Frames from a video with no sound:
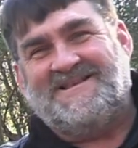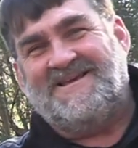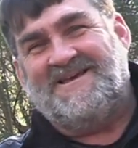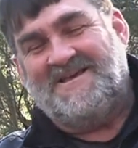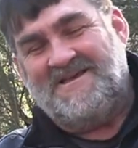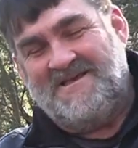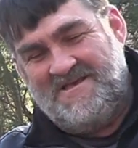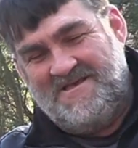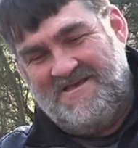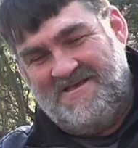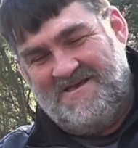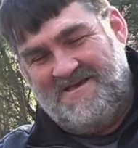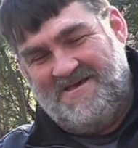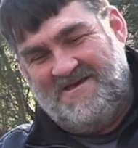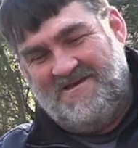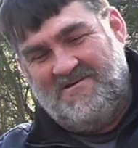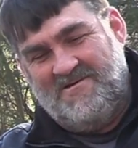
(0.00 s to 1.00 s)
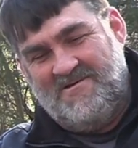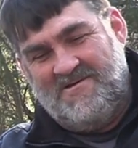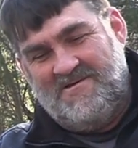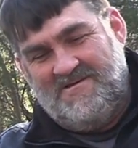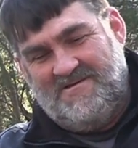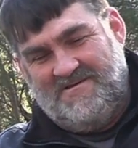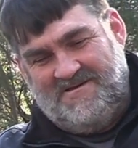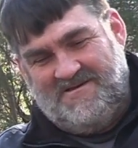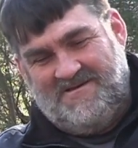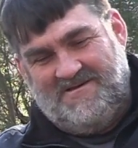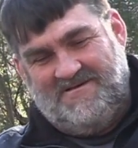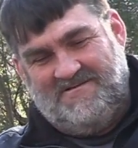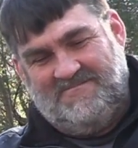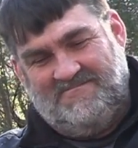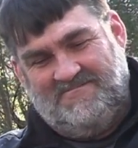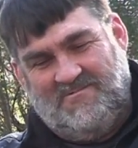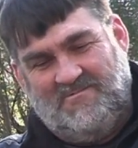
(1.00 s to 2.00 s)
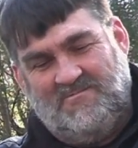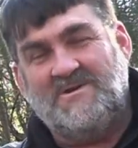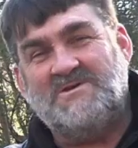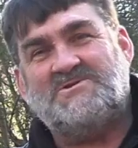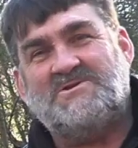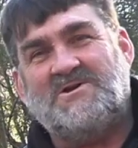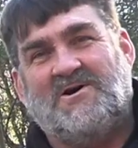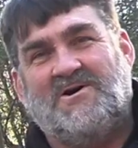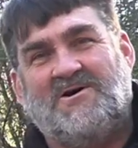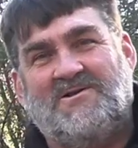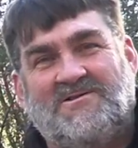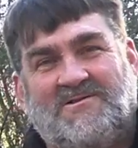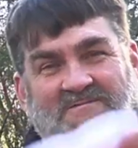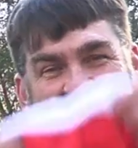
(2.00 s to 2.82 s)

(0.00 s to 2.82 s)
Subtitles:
to uh, wish all